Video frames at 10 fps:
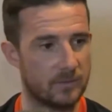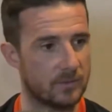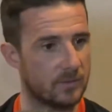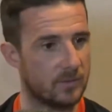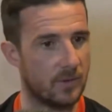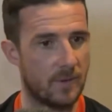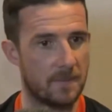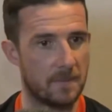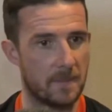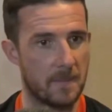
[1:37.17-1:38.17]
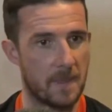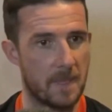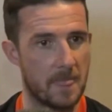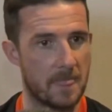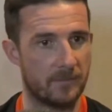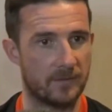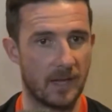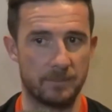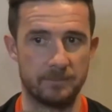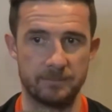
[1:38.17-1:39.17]
So they've
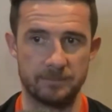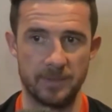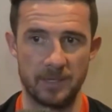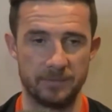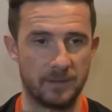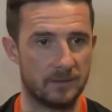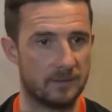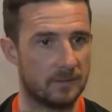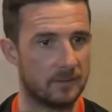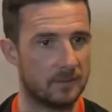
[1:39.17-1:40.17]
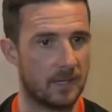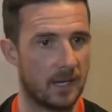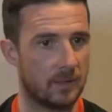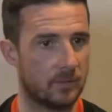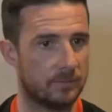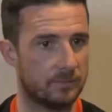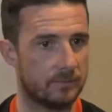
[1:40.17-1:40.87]
got a perfect scenario.